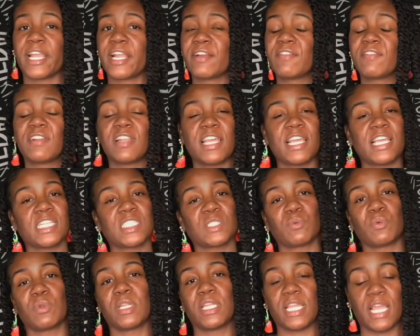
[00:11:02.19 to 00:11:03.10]
every last
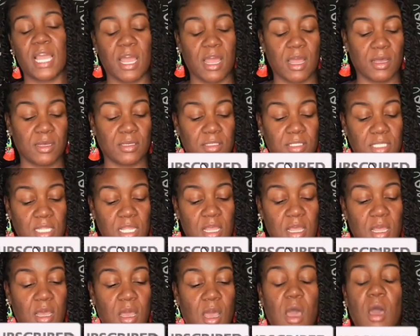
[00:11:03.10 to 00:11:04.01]
one of y'all's
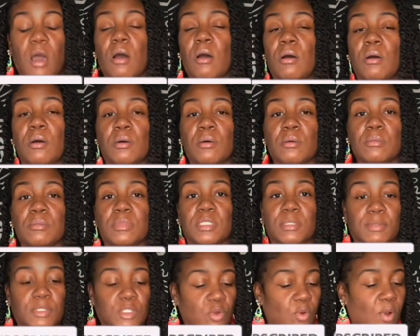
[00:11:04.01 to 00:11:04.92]

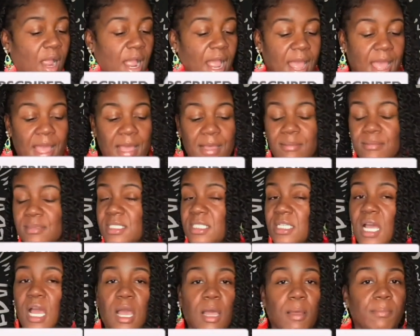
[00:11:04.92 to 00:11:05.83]
subscribes,
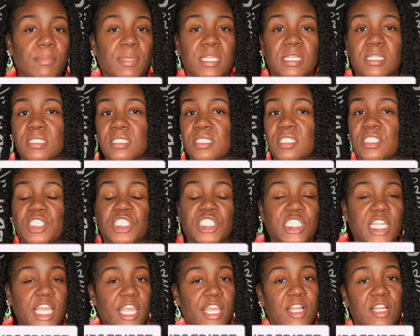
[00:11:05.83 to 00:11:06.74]
comments,
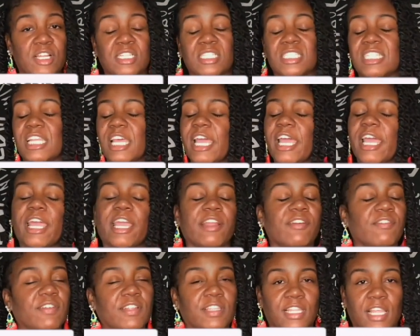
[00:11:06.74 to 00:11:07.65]
shares,
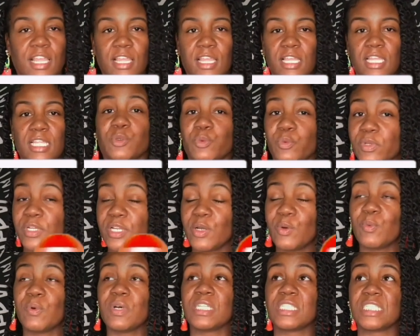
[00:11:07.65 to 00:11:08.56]
everything.
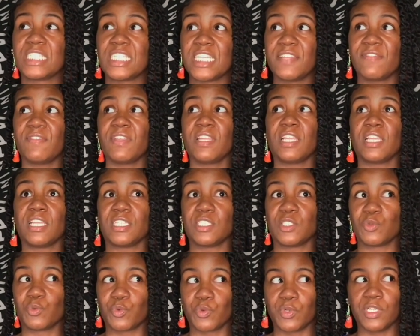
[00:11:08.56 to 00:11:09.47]
Surreal One TV is
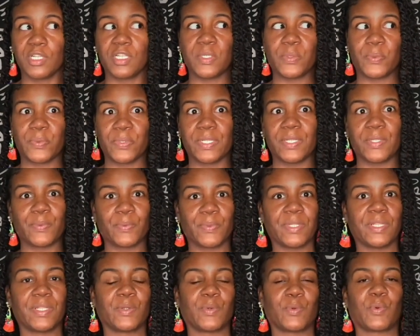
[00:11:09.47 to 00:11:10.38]
really, really,
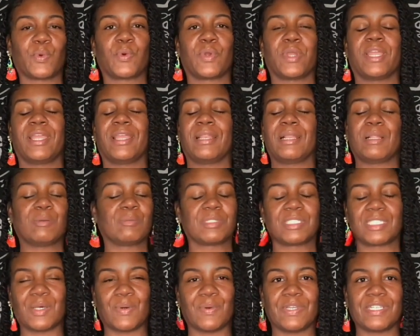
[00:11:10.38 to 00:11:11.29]
really growing, and I'm
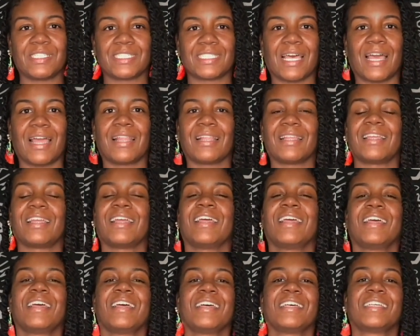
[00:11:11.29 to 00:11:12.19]
so excited.
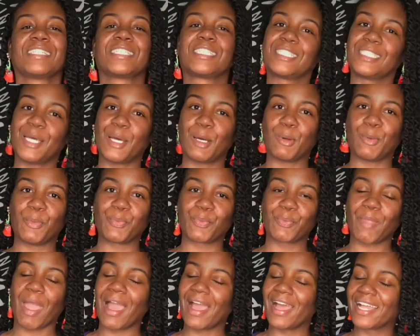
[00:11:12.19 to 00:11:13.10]
So
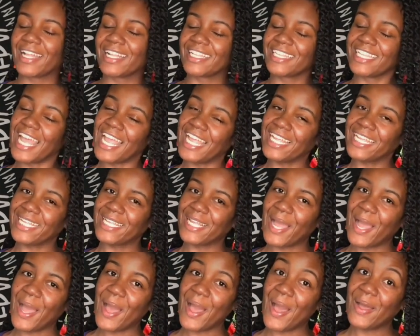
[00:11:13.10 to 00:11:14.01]
thank
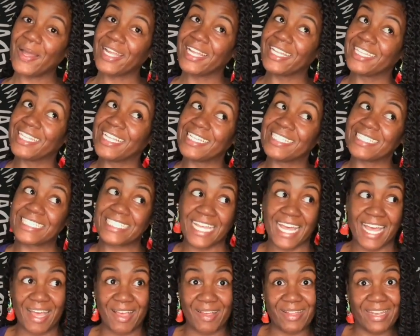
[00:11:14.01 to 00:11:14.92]
y'all, and that's
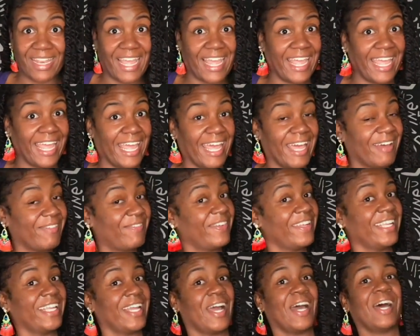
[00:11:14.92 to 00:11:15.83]
all I have for
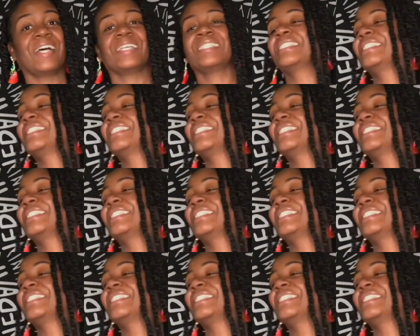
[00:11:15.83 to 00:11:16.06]
y'all